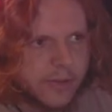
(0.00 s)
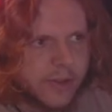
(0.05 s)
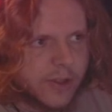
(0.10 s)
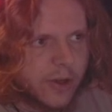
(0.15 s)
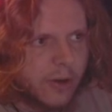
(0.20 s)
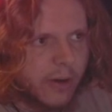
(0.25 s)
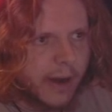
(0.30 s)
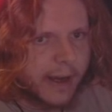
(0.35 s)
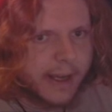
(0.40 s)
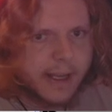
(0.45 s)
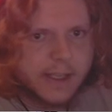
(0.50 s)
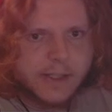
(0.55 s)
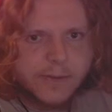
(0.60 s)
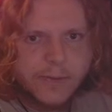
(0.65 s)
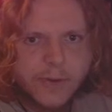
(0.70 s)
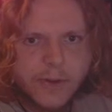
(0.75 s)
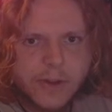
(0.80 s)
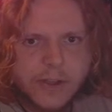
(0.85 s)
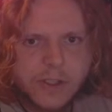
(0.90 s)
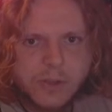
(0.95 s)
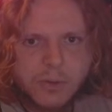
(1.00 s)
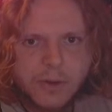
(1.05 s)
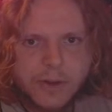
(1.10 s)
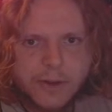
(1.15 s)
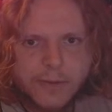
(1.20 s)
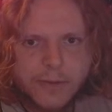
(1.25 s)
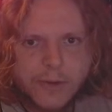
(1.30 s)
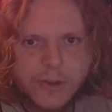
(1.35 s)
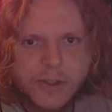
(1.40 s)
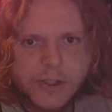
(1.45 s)
So I guess for this one, the
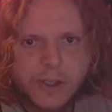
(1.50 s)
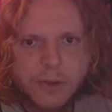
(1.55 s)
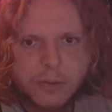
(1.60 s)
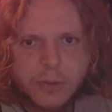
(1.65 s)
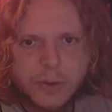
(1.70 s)
first thing we'll